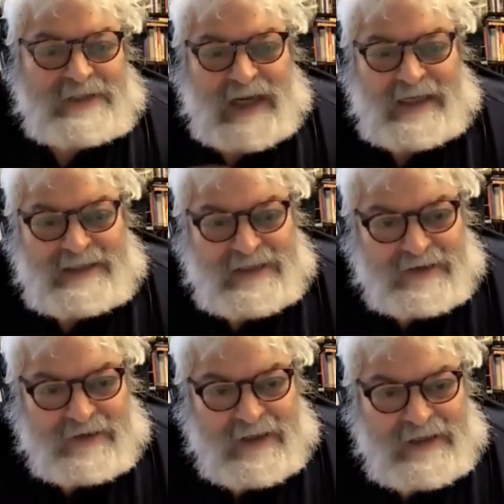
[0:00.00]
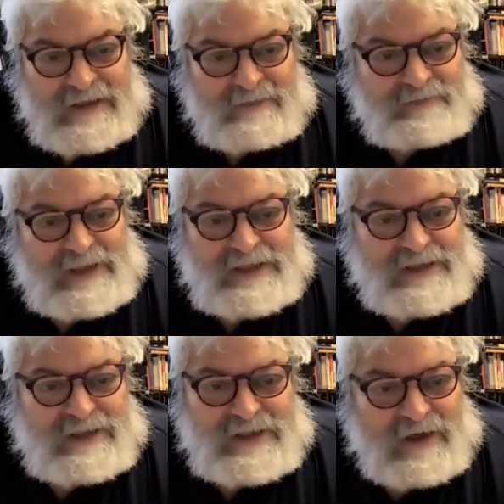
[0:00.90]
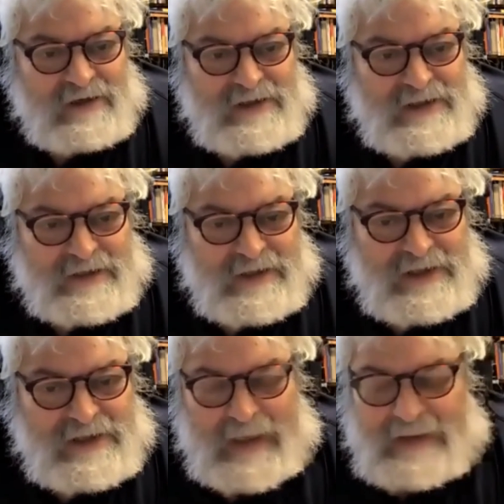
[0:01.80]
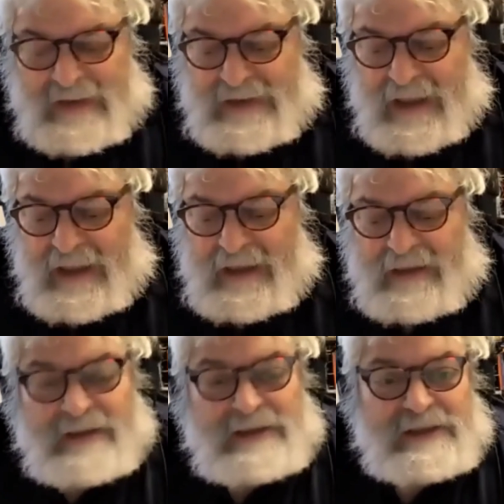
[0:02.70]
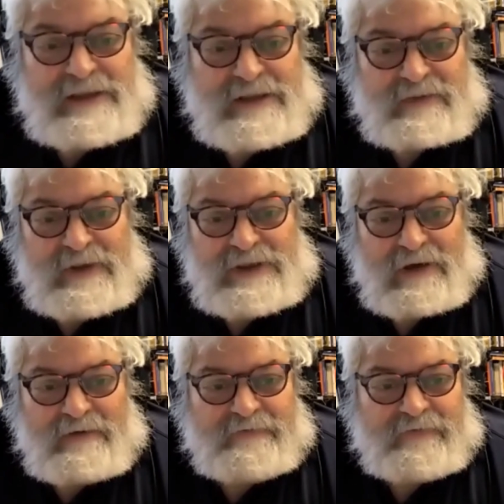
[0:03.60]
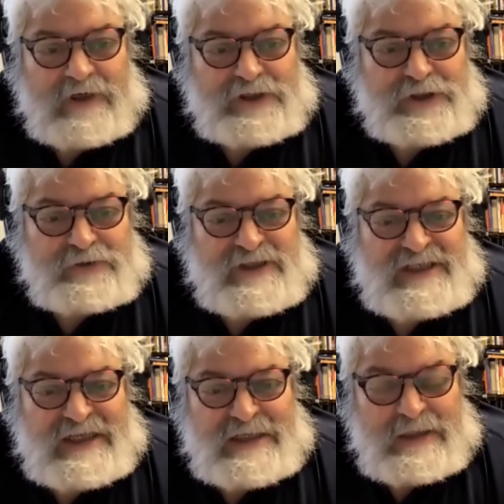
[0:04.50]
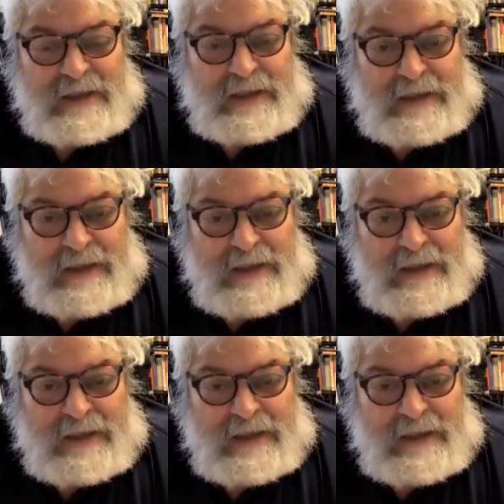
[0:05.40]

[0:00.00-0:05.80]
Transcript: not serious. Businesses aren't serious about this. This is what's called virtue signaling.